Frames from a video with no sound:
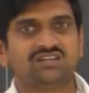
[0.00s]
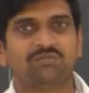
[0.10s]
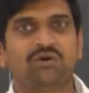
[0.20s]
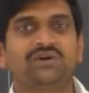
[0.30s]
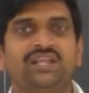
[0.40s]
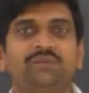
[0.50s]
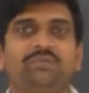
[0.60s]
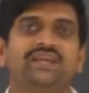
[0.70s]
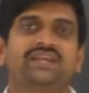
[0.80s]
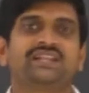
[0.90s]
mountain
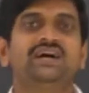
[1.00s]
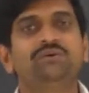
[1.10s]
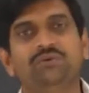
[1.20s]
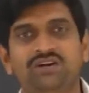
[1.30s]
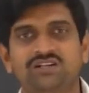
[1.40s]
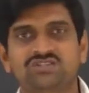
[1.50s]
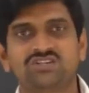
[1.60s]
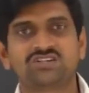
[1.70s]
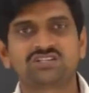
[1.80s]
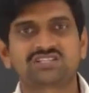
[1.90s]
peak in the world.
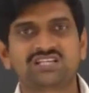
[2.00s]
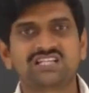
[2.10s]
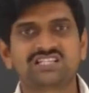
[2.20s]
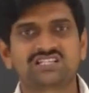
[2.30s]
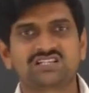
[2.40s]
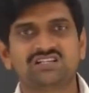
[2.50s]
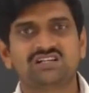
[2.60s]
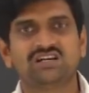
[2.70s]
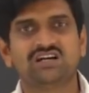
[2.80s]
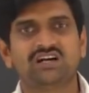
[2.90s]
So such
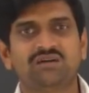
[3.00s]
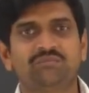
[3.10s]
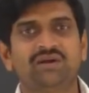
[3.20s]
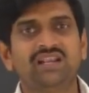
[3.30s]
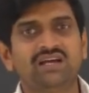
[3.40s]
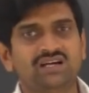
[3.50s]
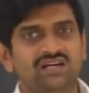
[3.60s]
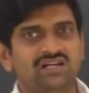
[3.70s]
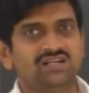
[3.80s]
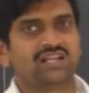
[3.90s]

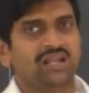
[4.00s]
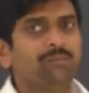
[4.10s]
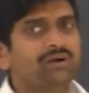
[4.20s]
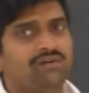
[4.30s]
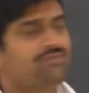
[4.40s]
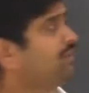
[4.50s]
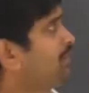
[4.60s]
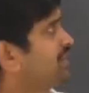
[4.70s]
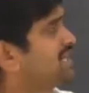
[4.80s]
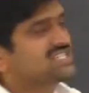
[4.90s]
a number of
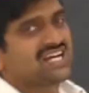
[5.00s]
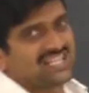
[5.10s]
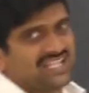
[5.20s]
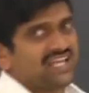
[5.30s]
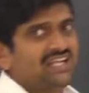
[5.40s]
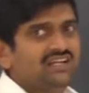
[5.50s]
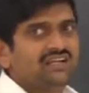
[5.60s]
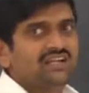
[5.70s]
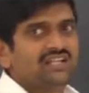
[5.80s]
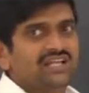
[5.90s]
mountains are there
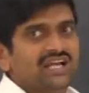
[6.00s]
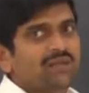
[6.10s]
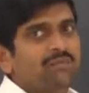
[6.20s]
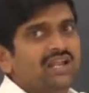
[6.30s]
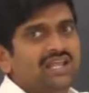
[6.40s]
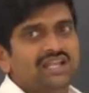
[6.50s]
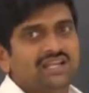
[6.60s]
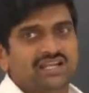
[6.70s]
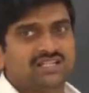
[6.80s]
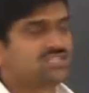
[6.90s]
in the Himalayan range.